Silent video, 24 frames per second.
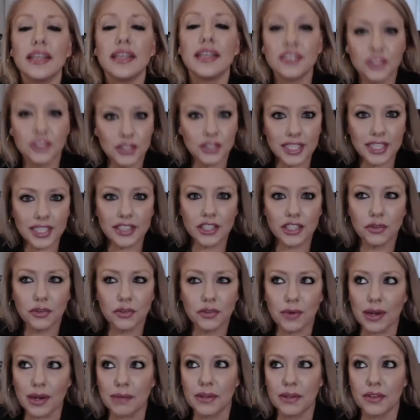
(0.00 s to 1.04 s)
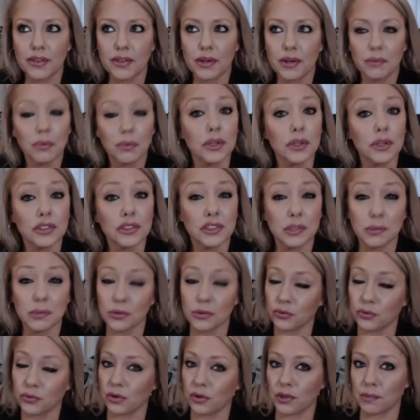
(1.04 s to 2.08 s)
Is there anything you'd recommend that employers do
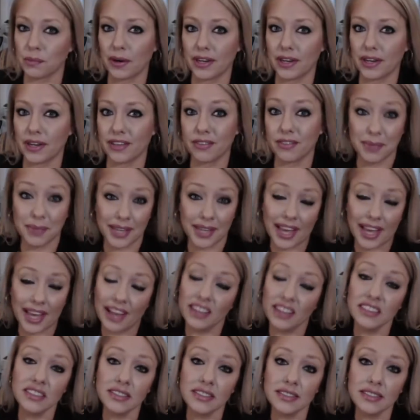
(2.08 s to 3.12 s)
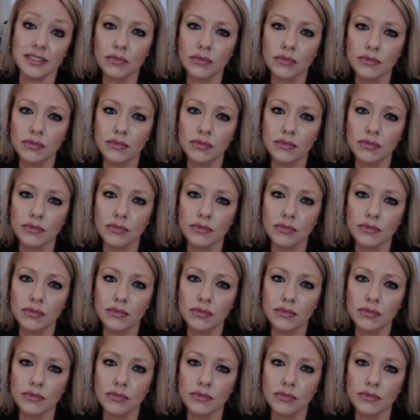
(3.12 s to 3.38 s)
before the party even begins?